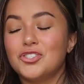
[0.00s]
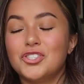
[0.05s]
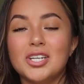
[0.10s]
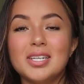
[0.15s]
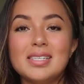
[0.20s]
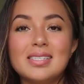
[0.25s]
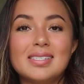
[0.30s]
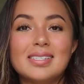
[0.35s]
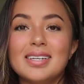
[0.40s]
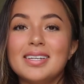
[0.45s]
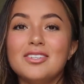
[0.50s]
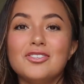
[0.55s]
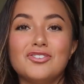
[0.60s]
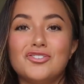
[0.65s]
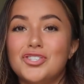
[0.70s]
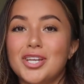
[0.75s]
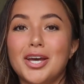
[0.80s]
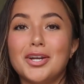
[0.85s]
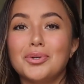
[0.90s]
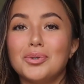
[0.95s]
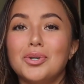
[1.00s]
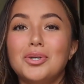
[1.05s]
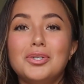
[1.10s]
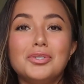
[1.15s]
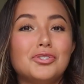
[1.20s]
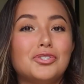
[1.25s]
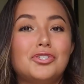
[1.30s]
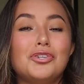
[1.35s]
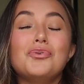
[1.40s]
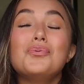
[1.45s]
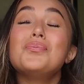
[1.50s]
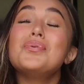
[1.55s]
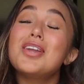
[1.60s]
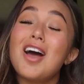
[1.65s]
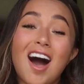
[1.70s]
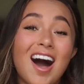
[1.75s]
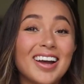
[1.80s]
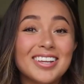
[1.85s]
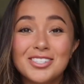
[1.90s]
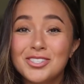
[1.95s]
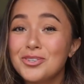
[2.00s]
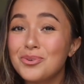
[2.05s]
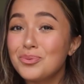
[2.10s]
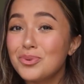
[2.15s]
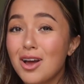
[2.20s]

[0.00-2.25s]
Just in general, do not